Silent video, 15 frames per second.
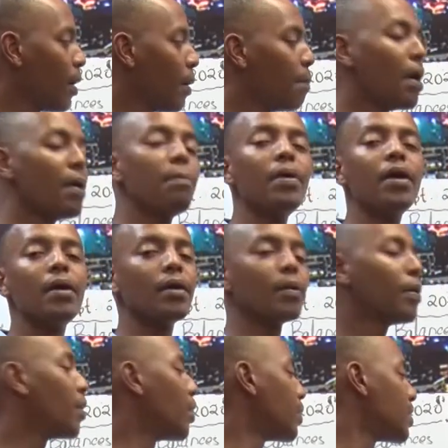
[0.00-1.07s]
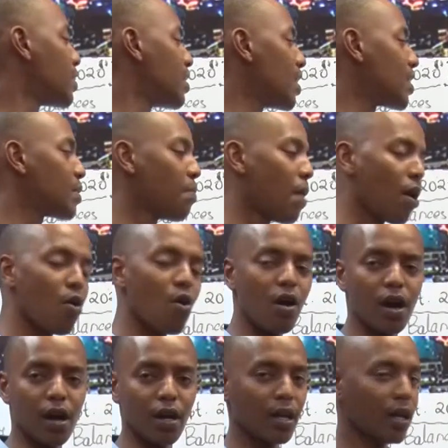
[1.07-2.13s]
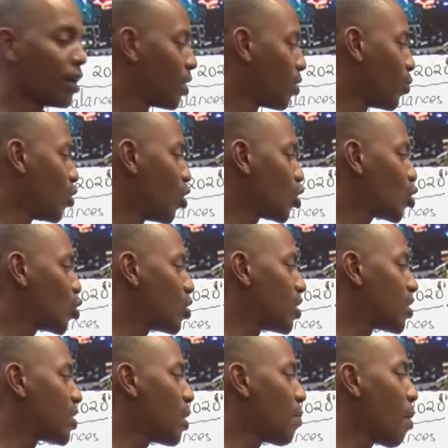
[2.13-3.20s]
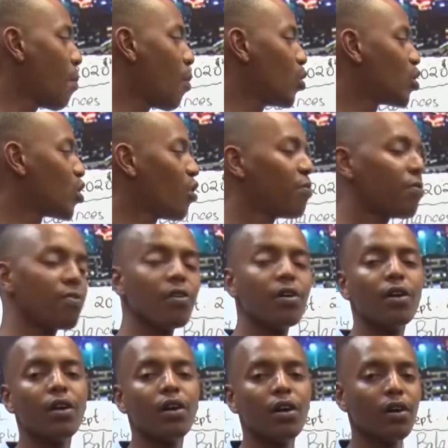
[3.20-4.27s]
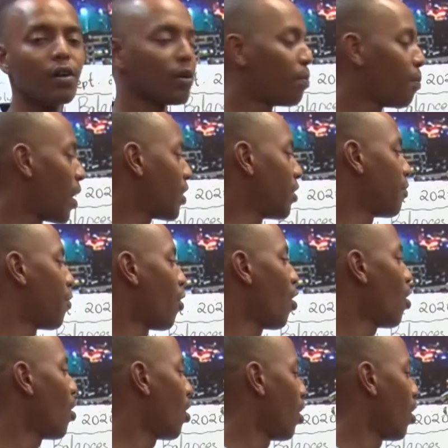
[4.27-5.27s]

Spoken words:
maybe CS Magoha. We don't use the same amount of money for